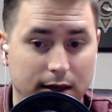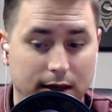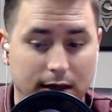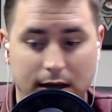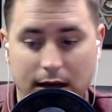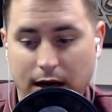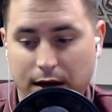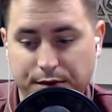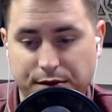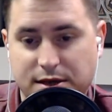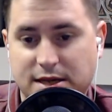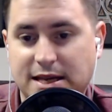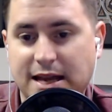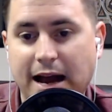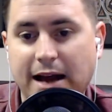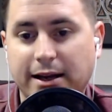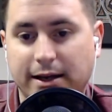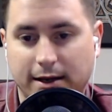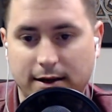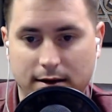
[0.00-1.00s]
And it was
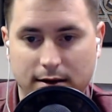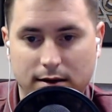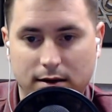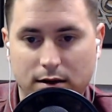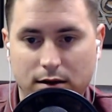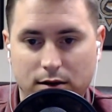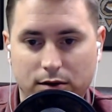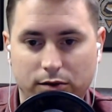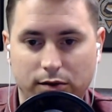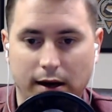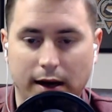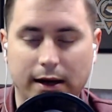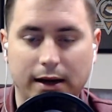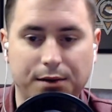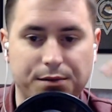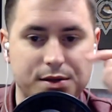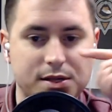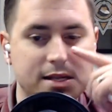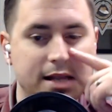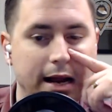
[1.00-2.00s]
steady right? It
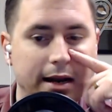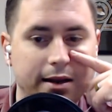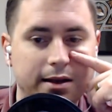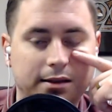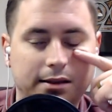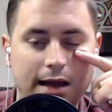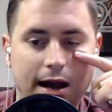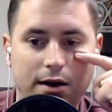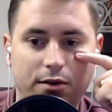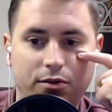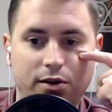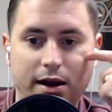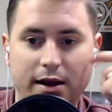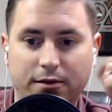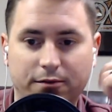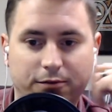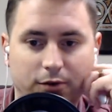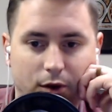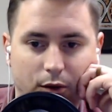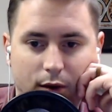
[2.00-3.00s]
was steady at that
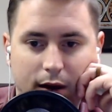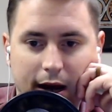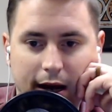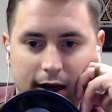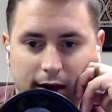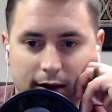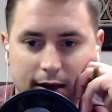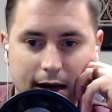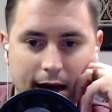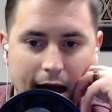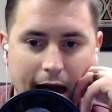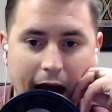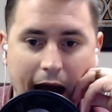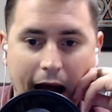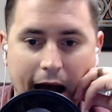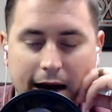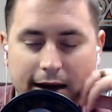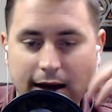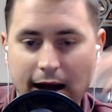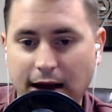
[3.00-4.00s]
rate for a while.
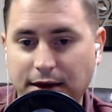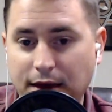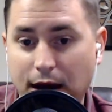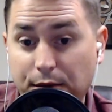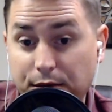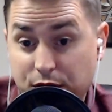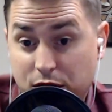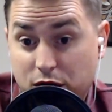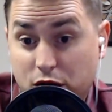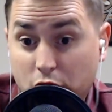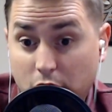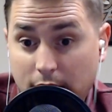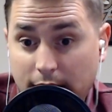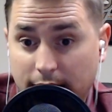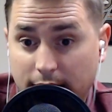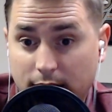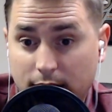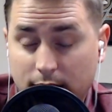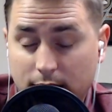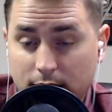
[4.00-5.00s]
And and that was
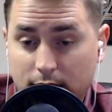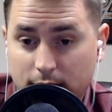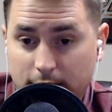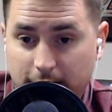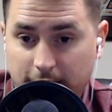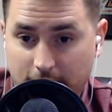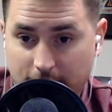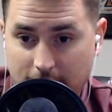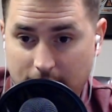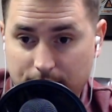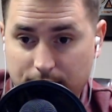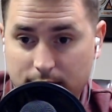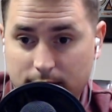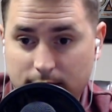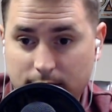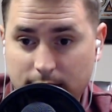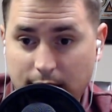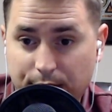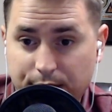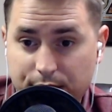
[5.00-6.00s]
good for them.
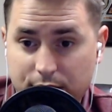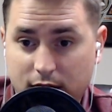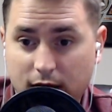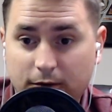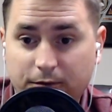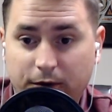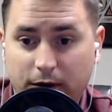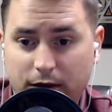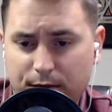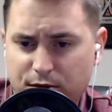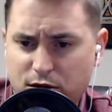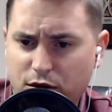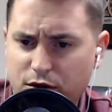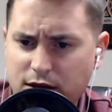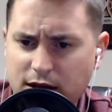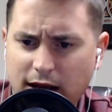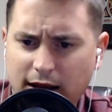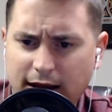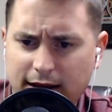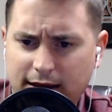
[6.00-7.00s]
That was good for them. So
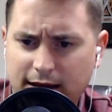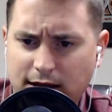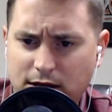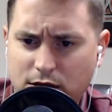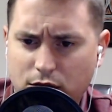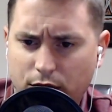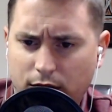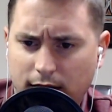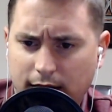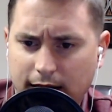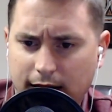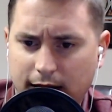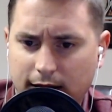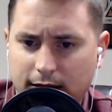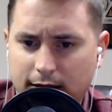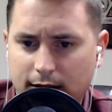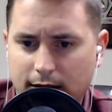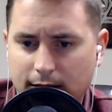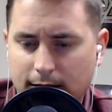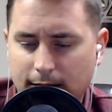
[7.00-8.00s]
it's not like they totally
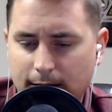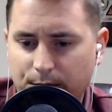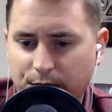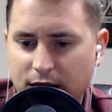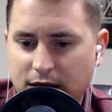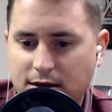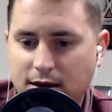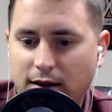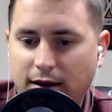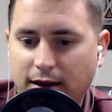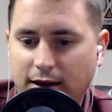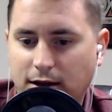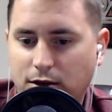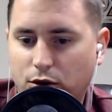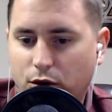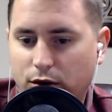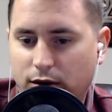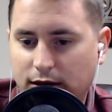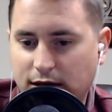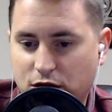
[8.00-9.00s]
it's not like they
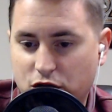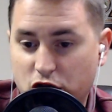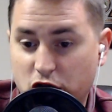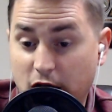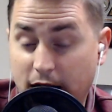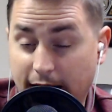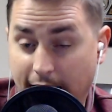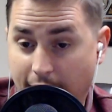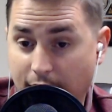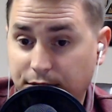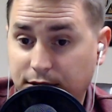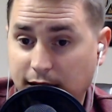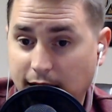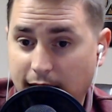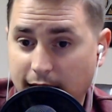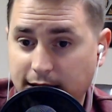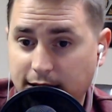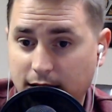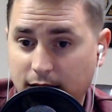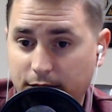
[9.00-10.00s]
totally shut out the
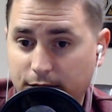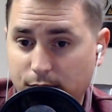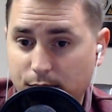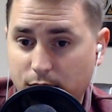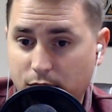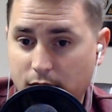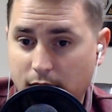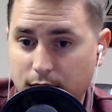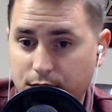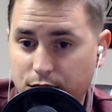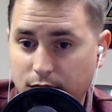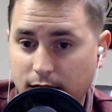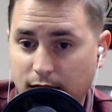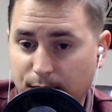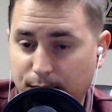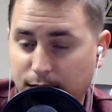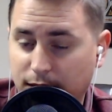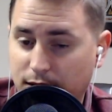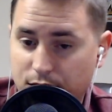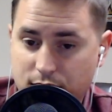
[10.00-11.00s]
idea of immigration. I
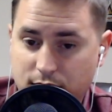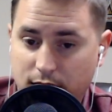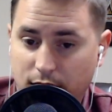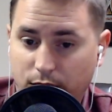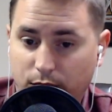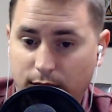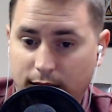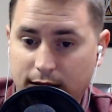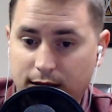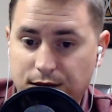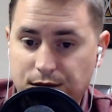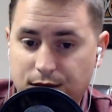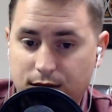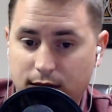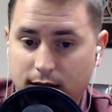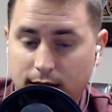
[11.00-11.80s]
mean, there still was